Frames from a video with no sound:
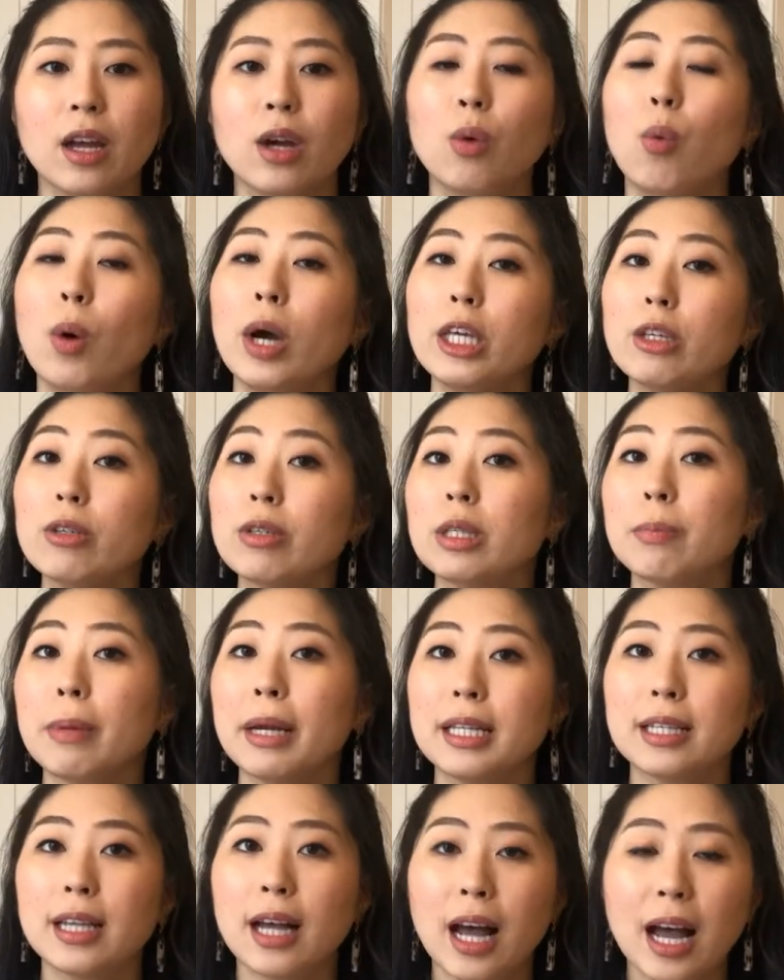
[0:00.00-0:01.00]
What you
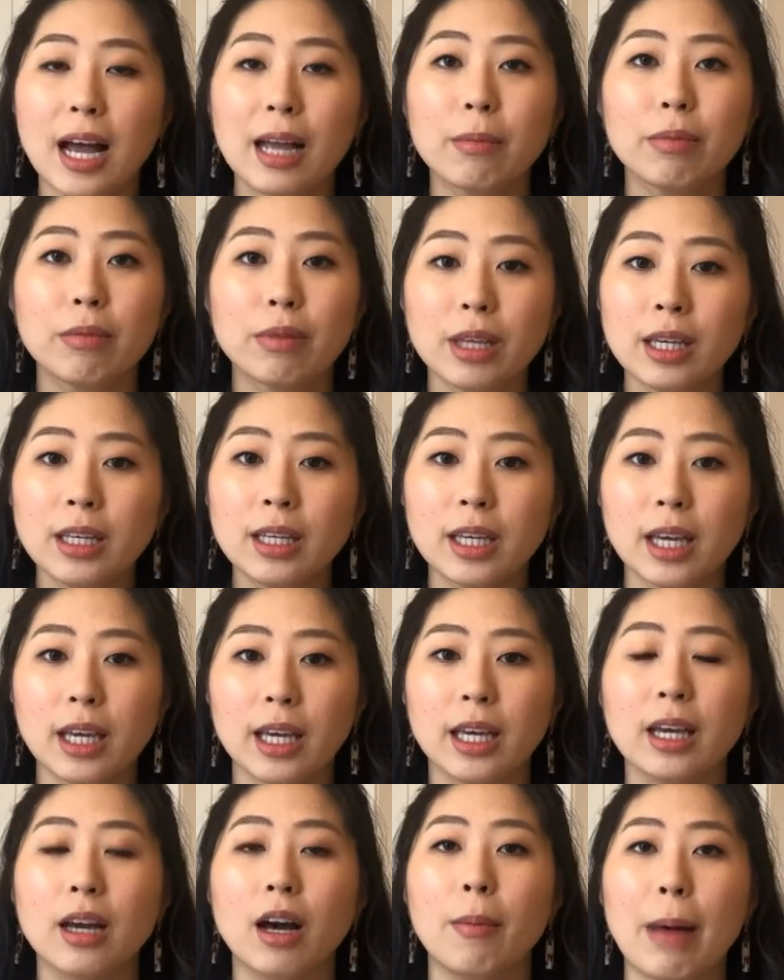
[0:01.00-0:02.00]
spend time
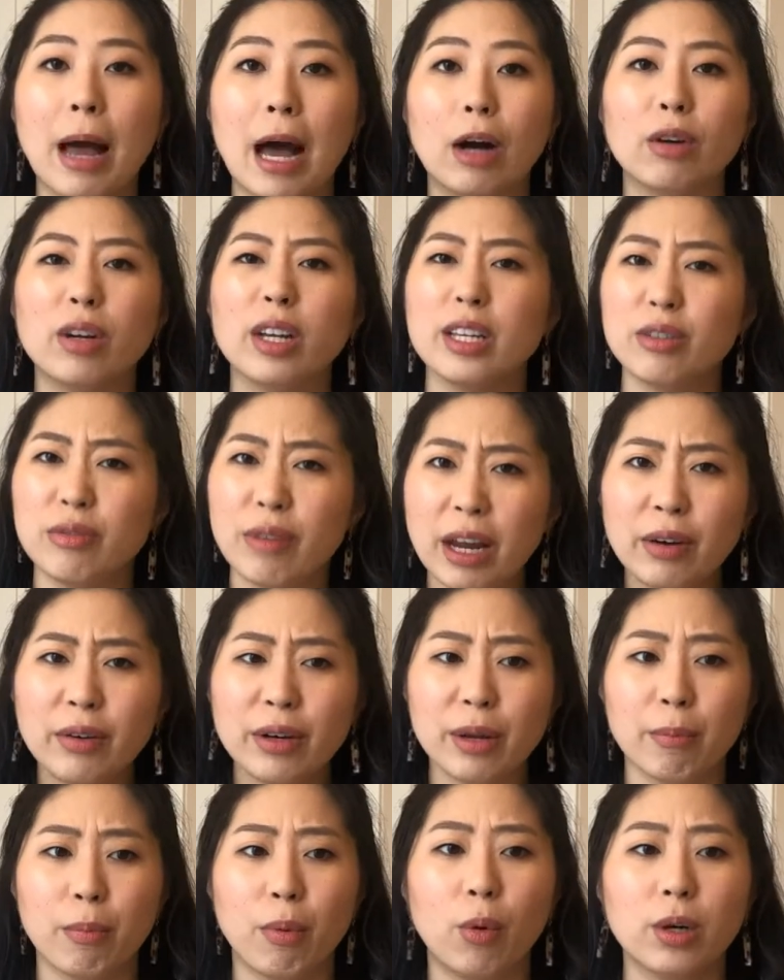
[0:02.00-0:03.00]
thinking about is very
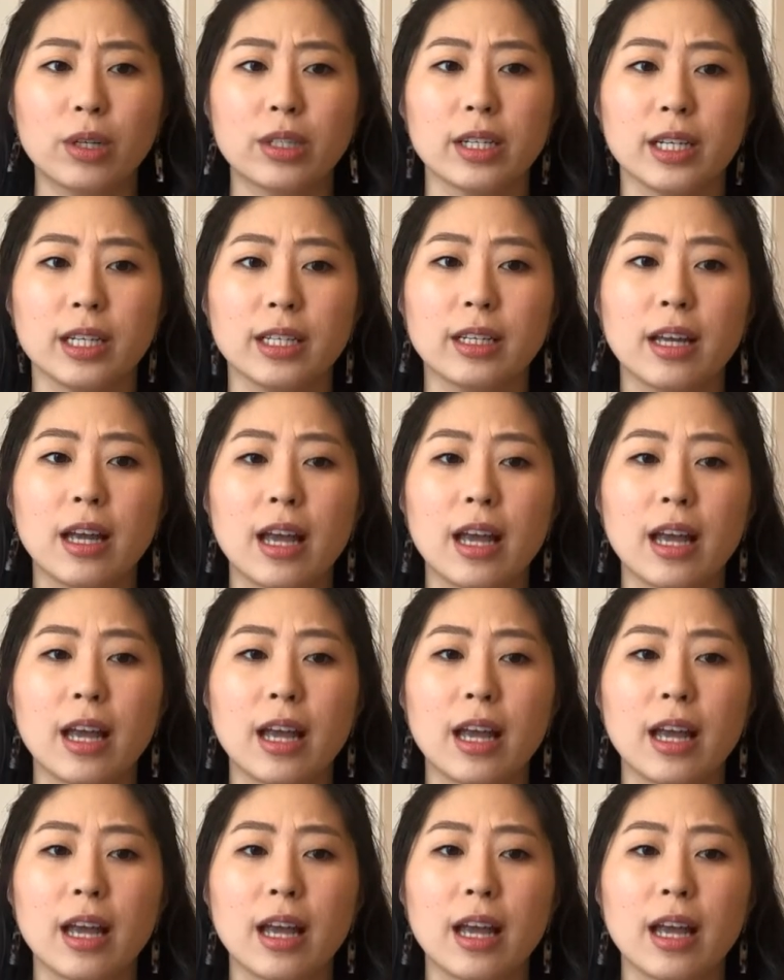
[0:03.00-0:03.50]
important.